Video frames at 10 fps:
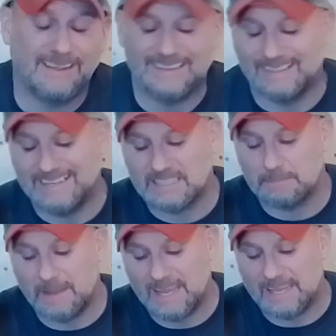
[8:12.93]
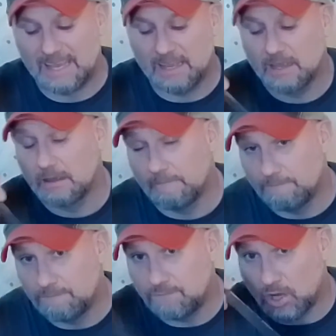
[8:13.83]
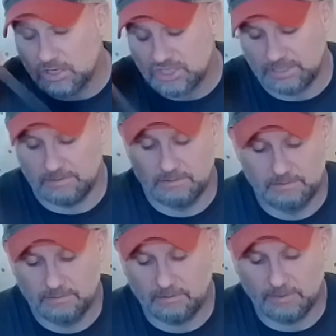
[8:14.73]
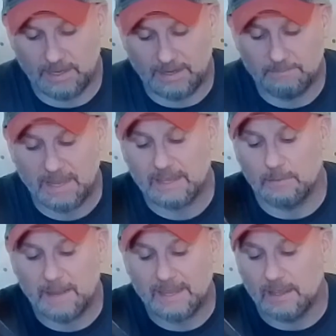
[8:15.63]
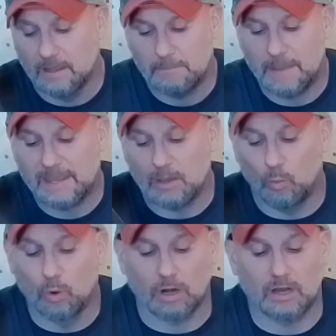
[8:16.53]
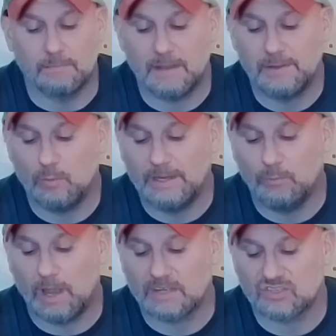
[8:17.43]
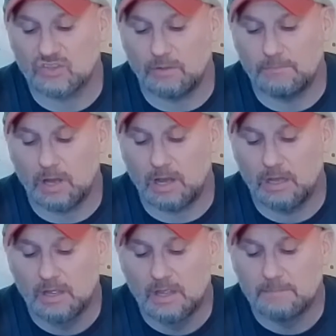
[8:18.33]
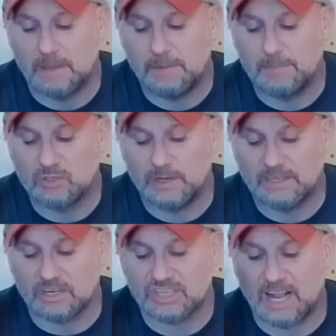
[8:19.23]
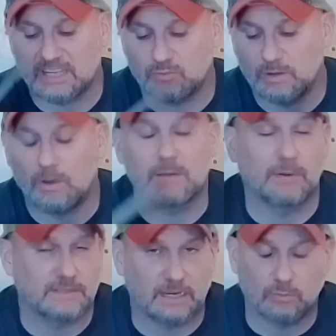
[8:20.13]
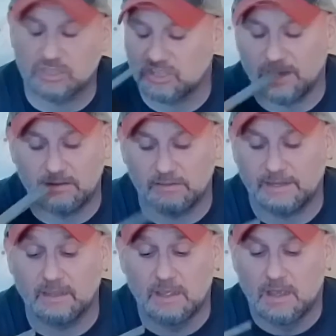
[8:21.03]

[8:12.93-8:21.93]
at least make it function. Okay, make it work. Maybe we got some. Maybe between our shots, we want to pretend we're cycling